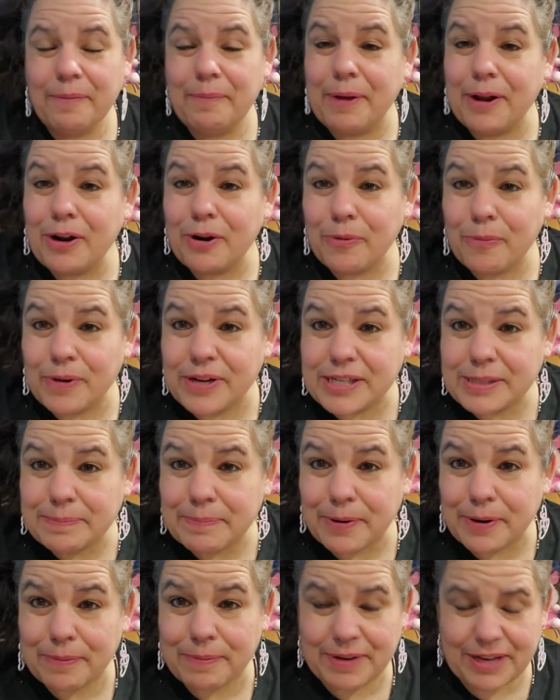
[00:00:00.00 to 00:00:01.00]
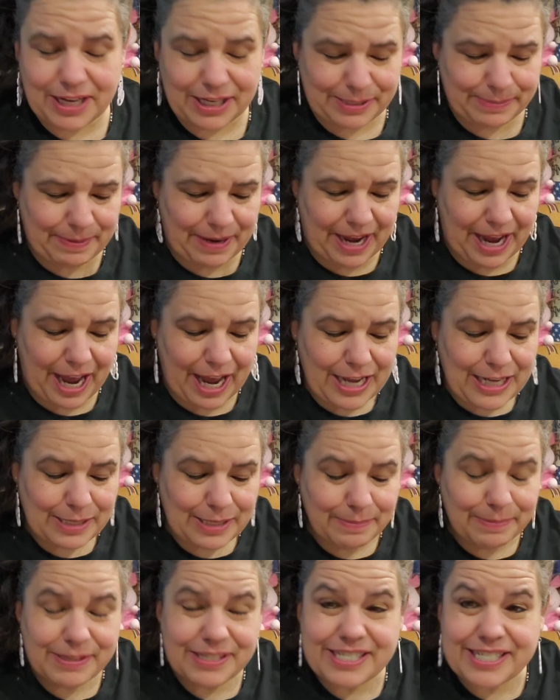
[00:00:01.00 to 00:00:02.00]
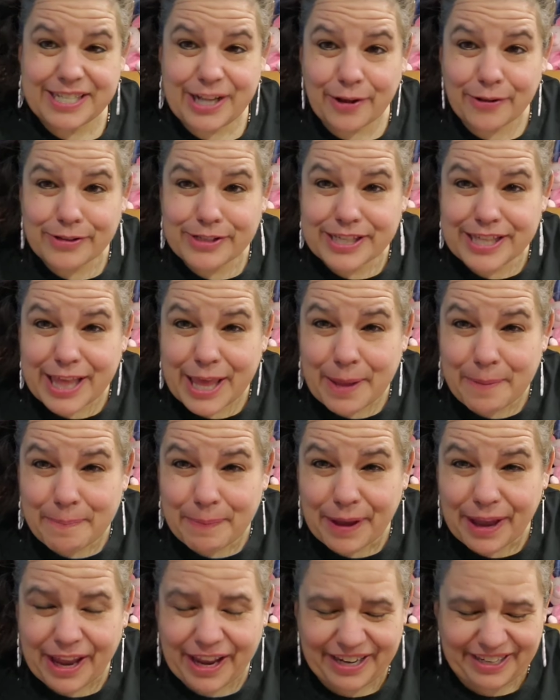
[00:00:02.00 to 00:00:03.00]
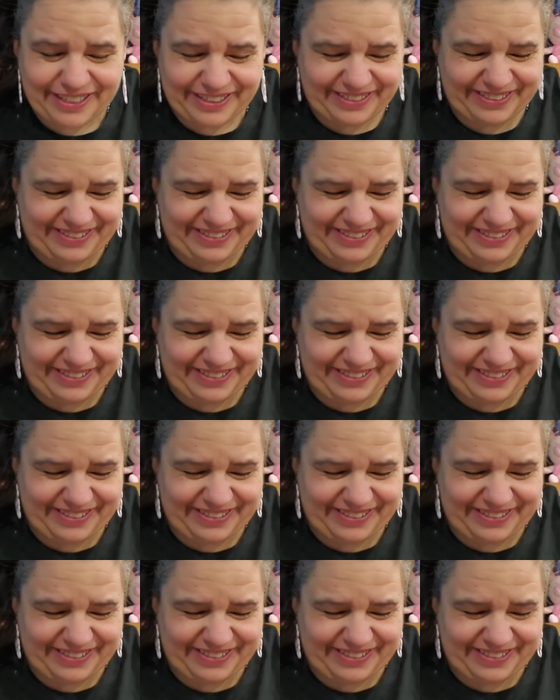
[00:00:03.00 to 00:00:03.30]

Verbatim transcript: I better whisper because my husband's still sleeping.